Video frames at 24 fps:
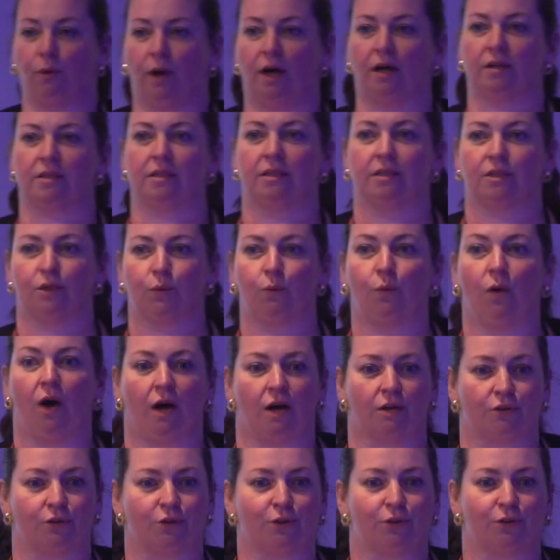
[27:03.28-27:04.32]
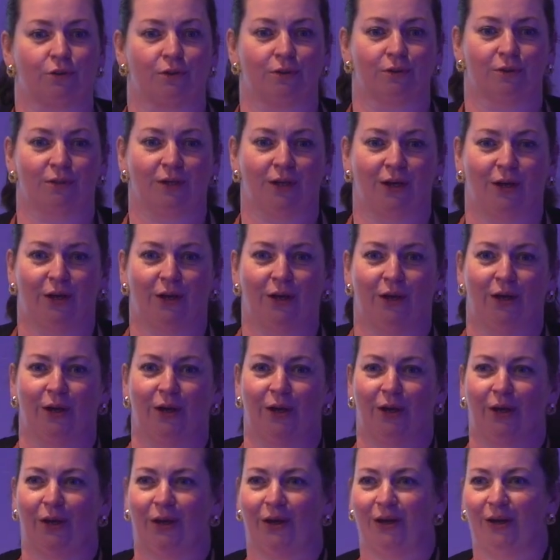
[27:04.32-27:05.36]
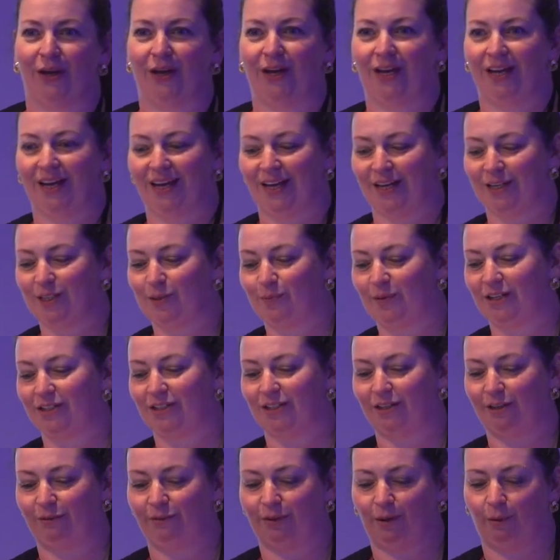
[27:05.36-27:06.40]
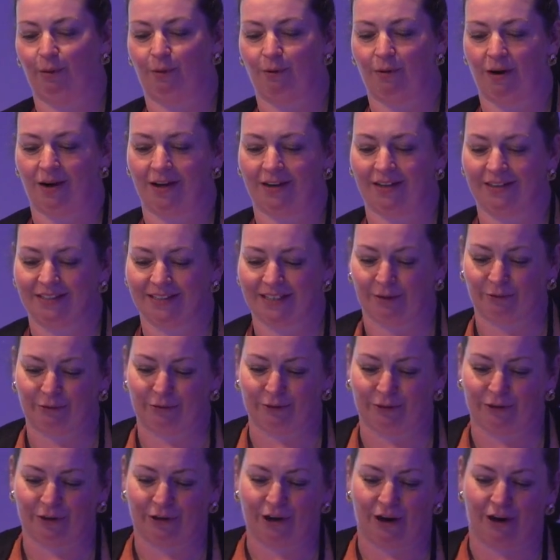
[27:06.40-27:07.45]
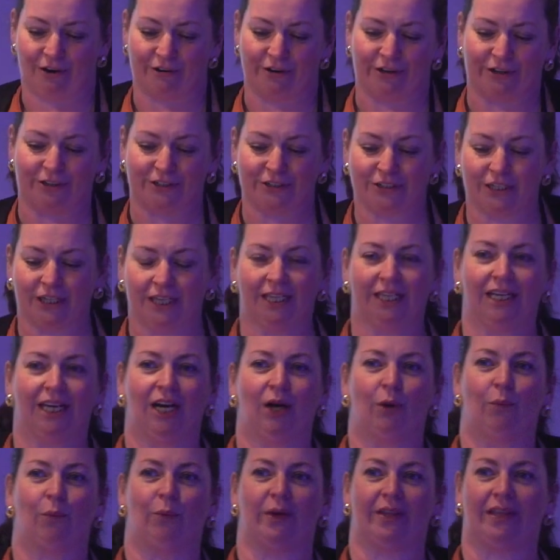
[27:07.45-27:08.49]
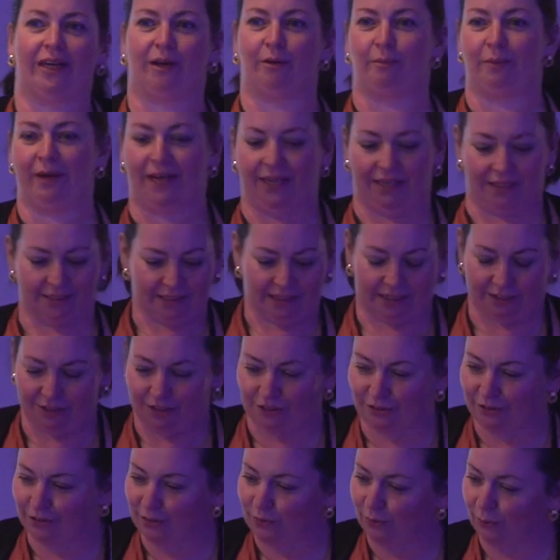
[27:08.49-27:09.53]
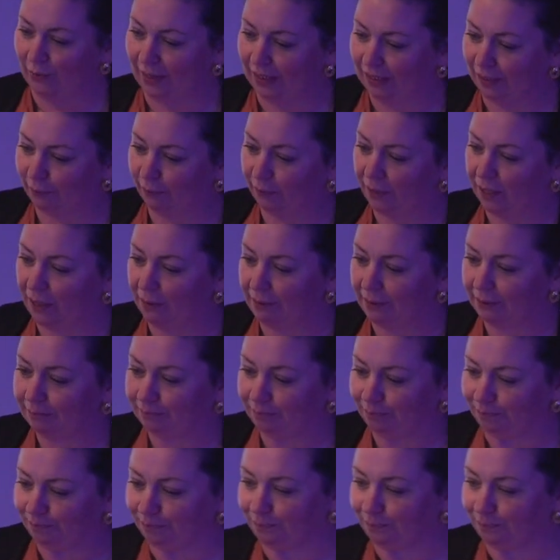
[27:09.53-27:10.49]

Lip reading: walked into walls, especially if they were walking down through corridors without paying attention to where they were going.